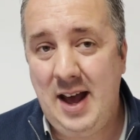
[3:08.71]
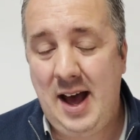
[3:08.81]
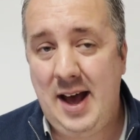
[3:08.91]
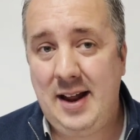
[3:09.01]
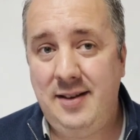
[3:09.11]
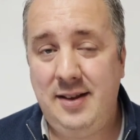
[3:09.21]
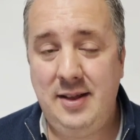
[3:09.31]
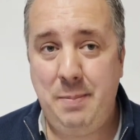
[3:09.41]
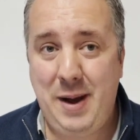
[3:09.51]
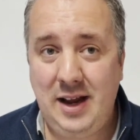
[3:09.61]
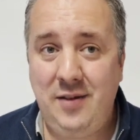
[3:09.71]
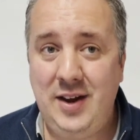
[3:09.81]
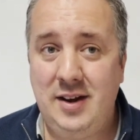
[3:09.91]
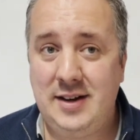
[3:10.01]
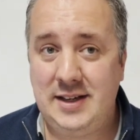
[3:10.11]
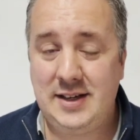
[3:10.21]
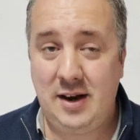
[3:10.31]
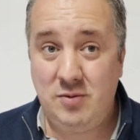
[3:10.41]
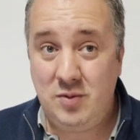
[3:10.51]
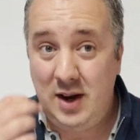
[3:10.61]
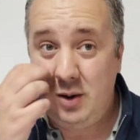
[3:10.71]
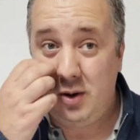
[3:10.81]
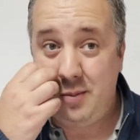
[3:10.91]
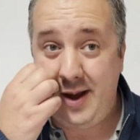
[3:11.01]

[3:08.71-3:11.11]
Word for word: And the Bank of England is going to really want to